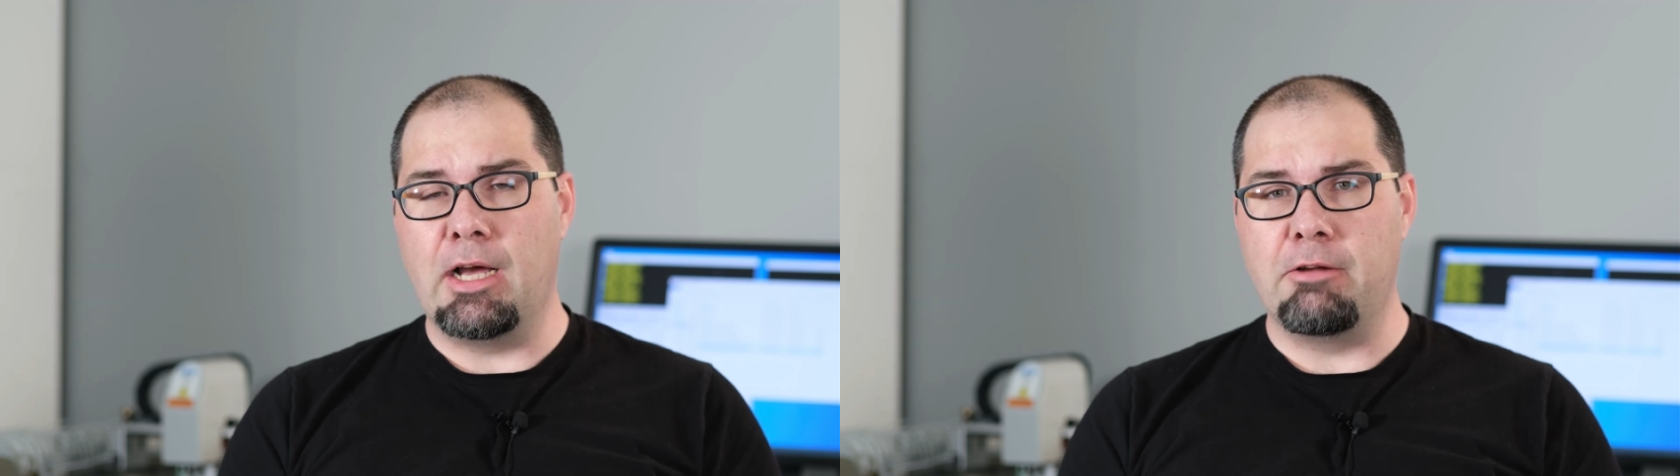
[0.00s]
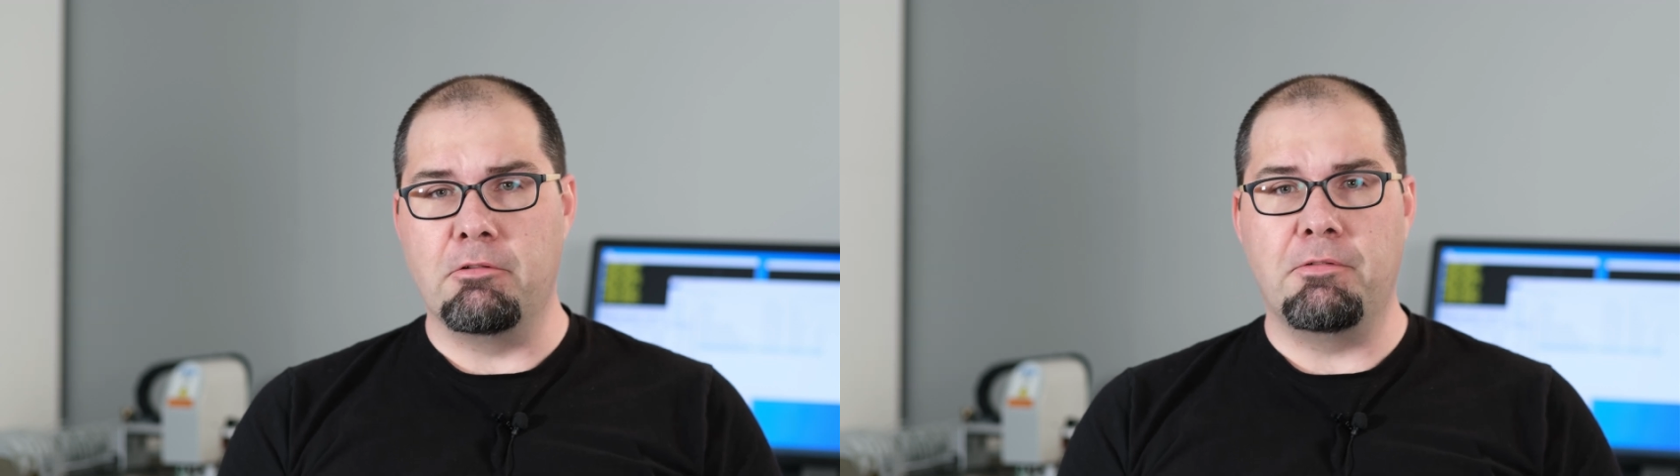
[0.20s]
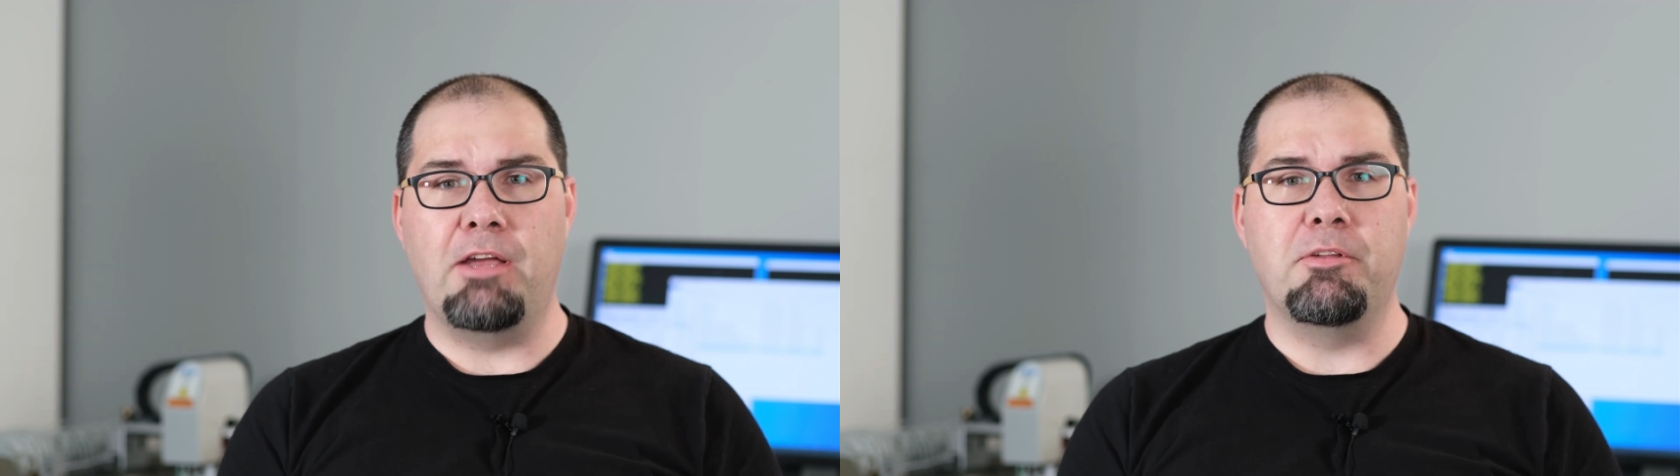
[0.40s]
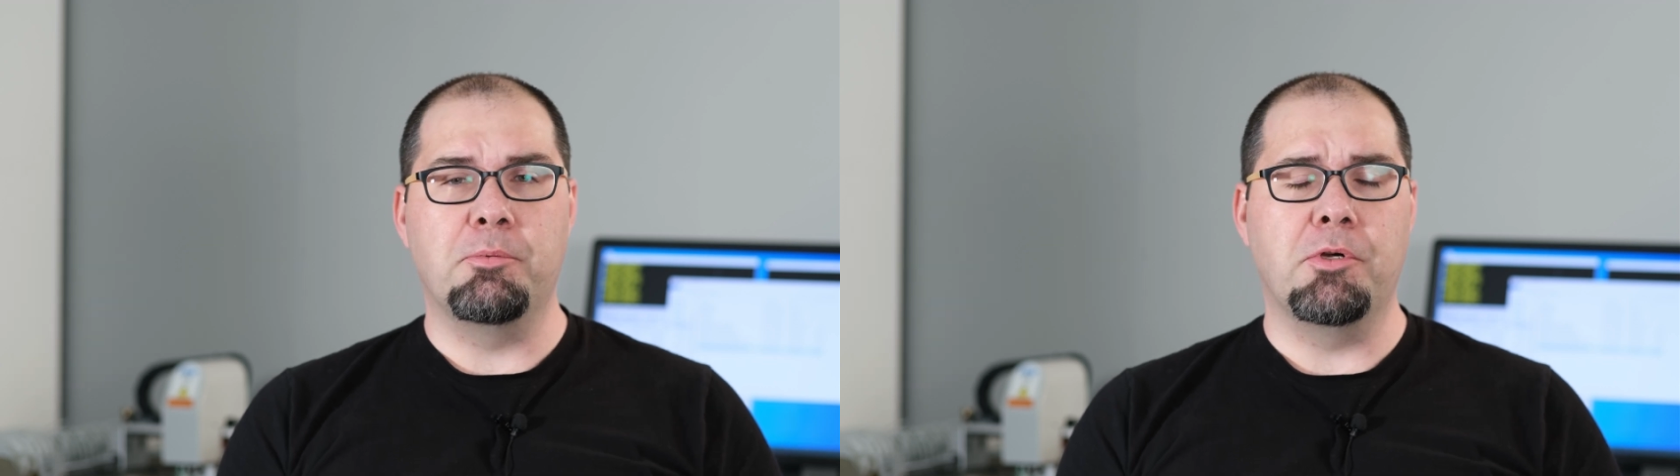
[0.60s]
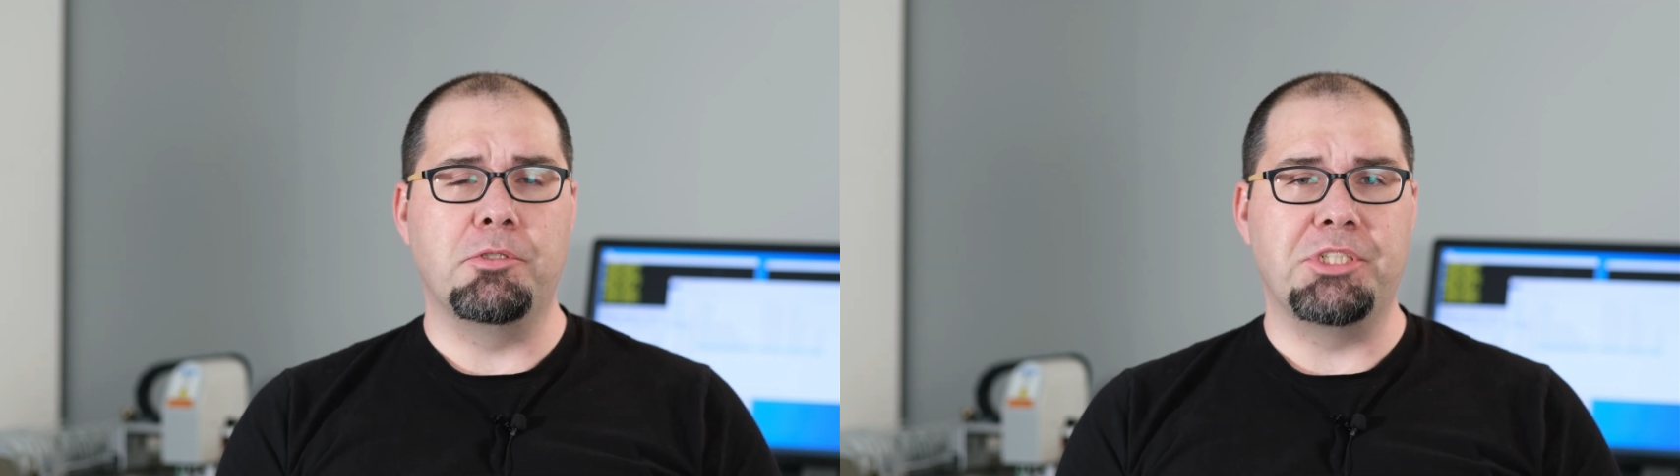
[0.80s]
I revived the
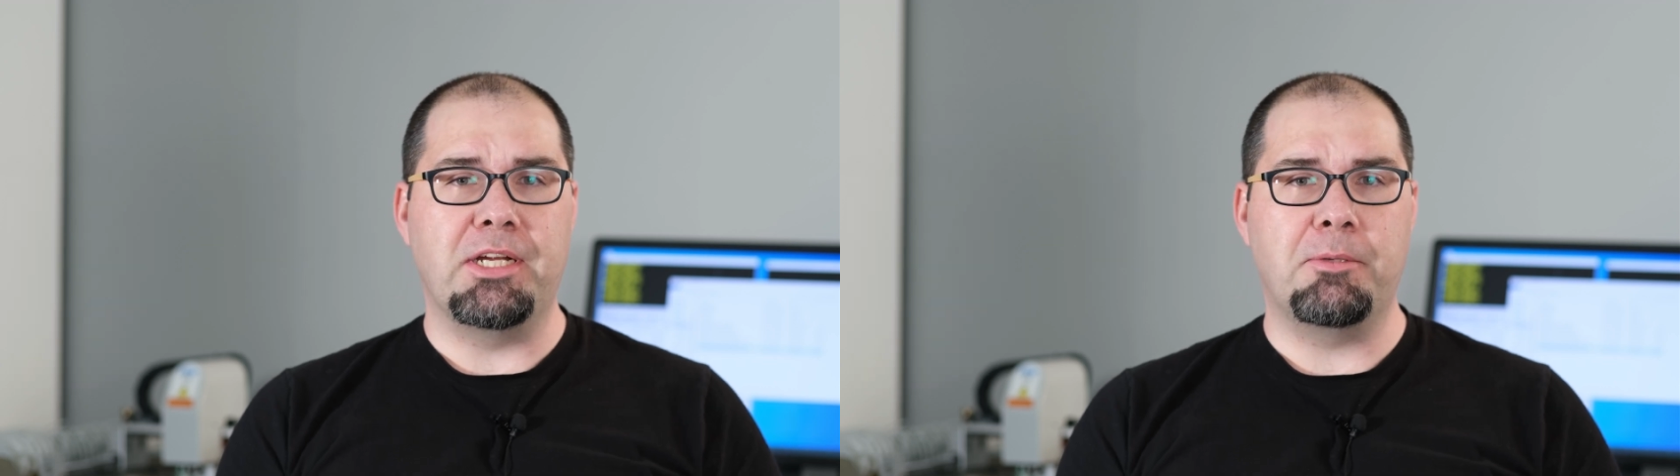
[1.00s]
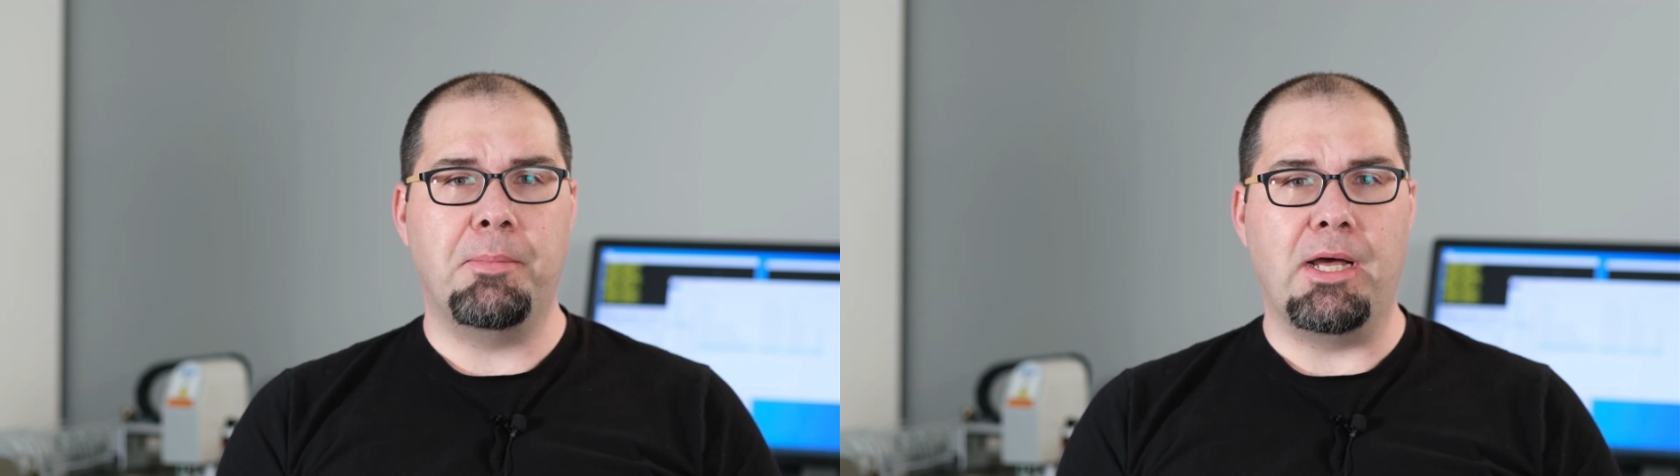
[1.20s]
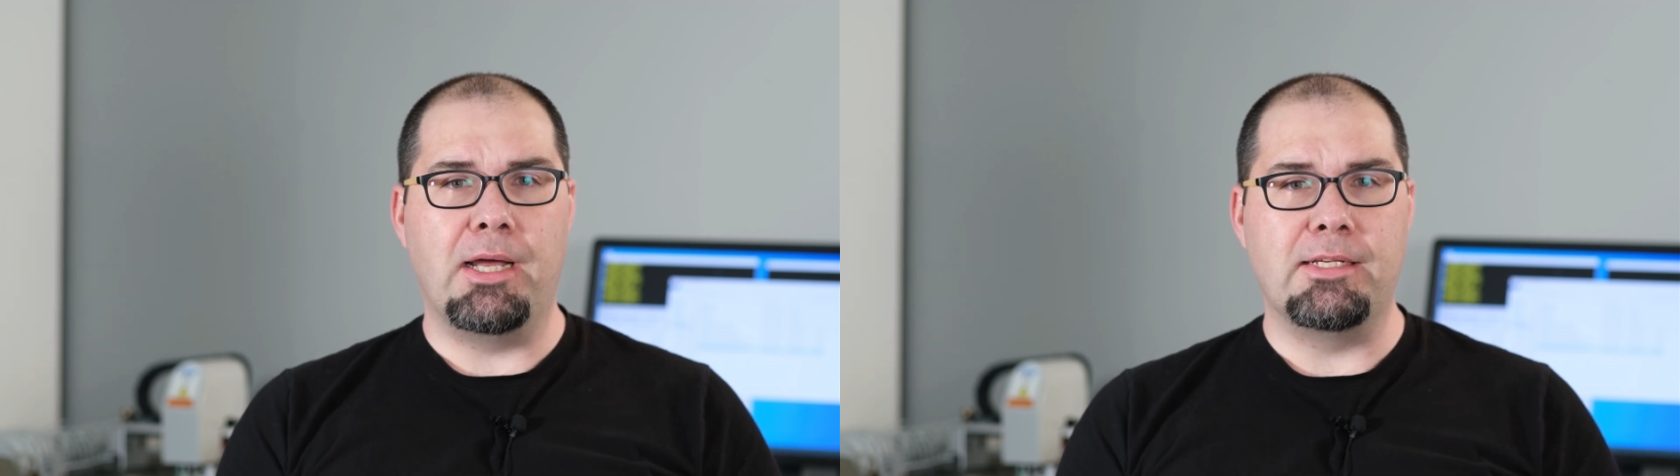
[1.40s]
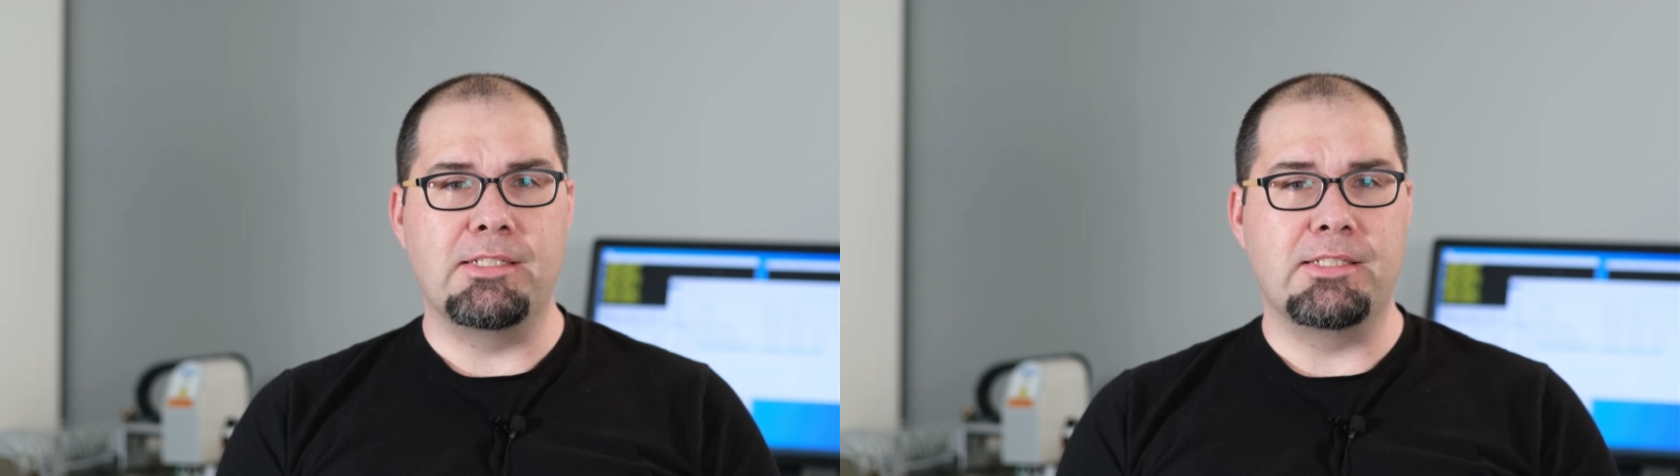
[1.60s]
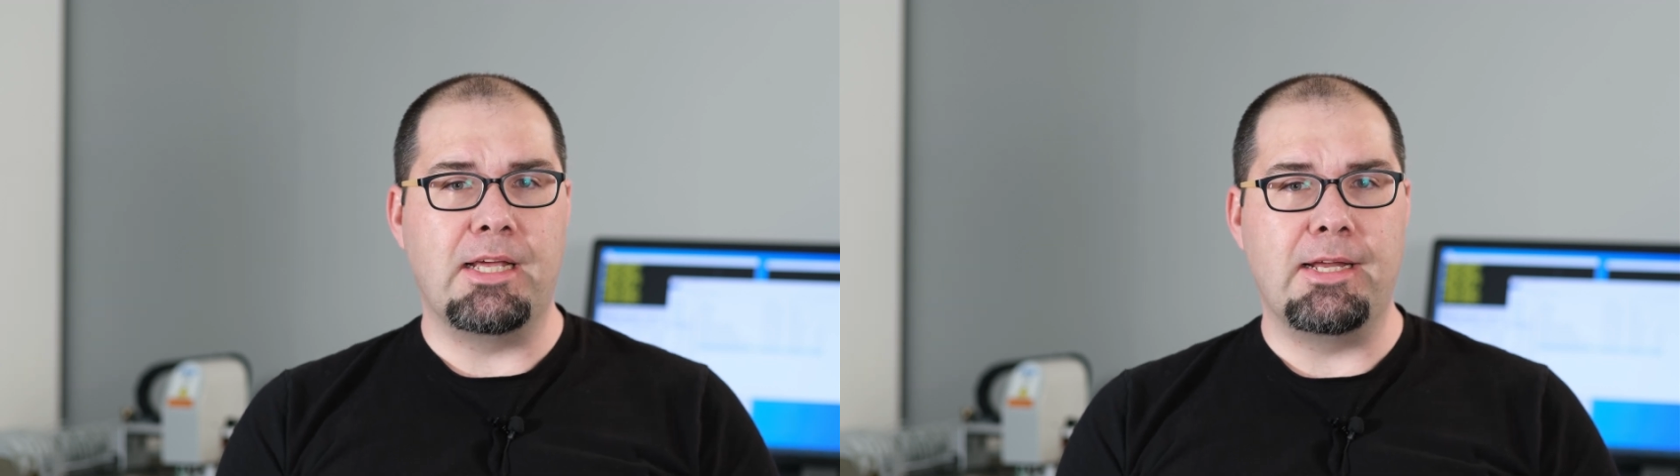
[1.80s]
project by
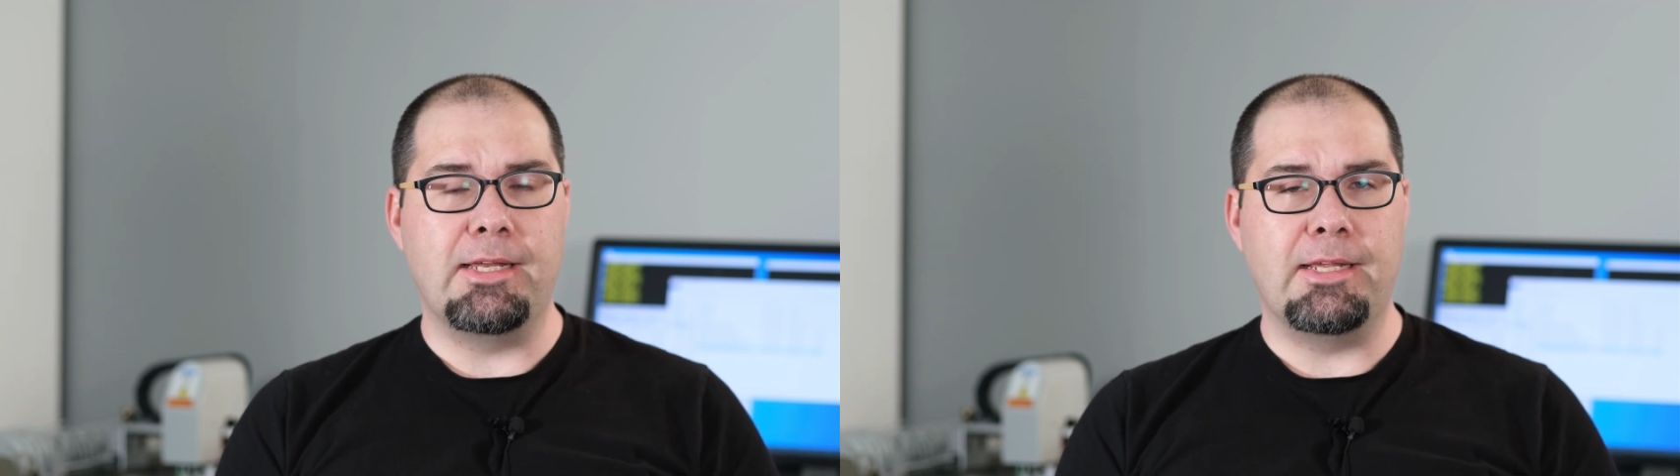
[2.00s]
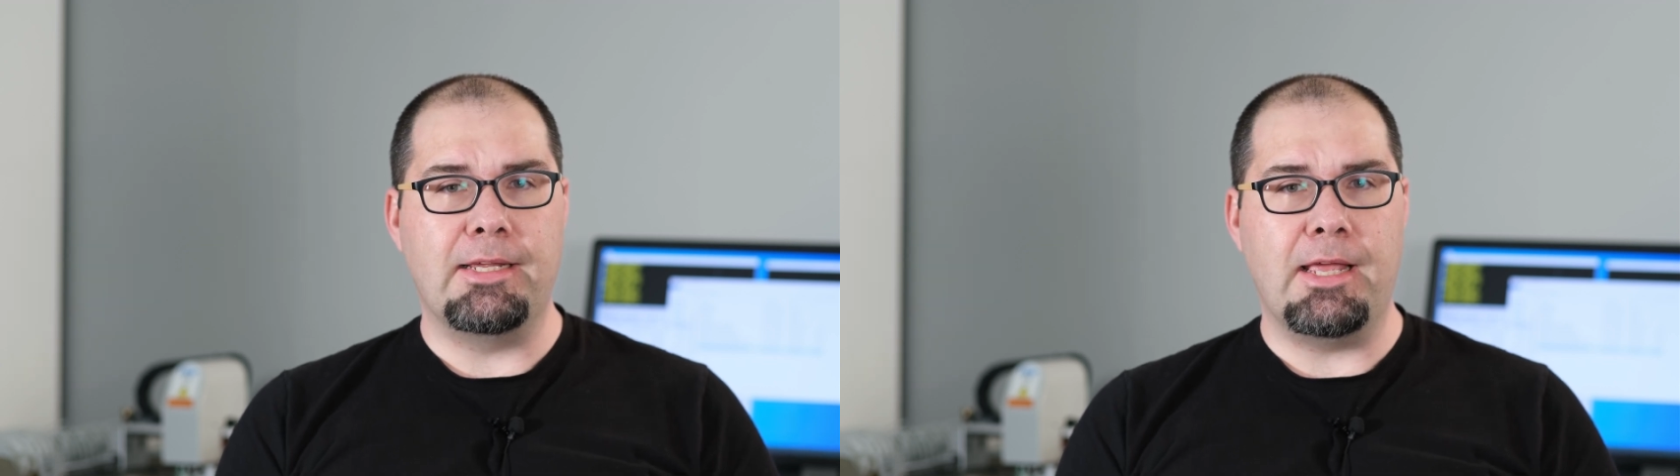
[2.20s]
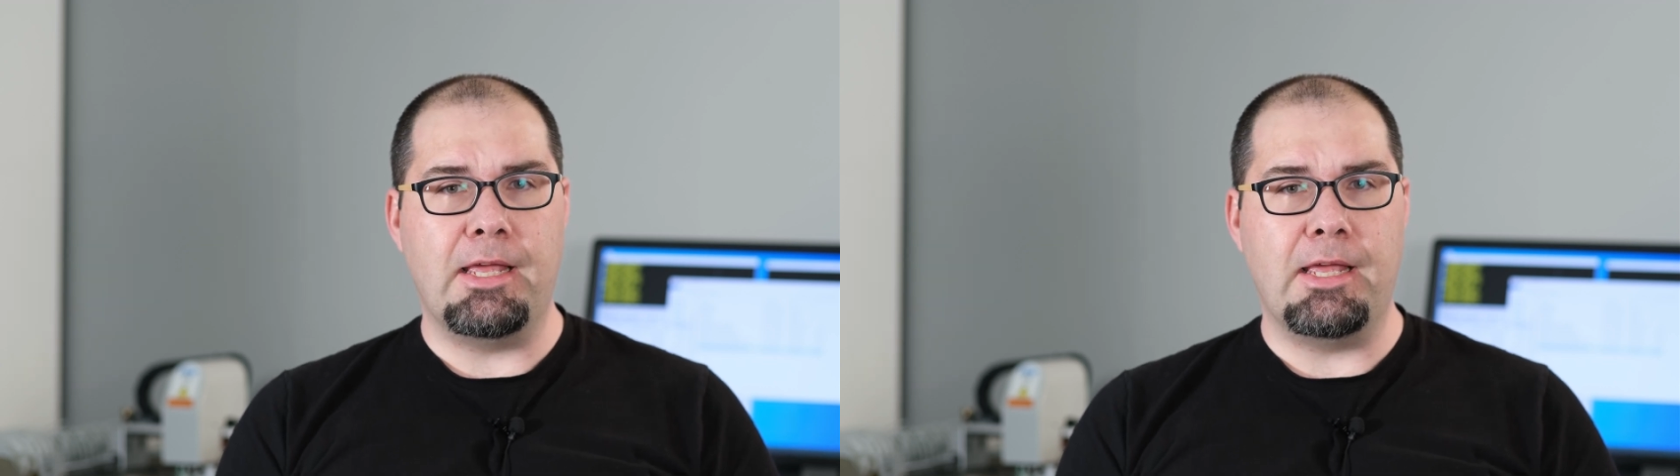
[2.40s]
designing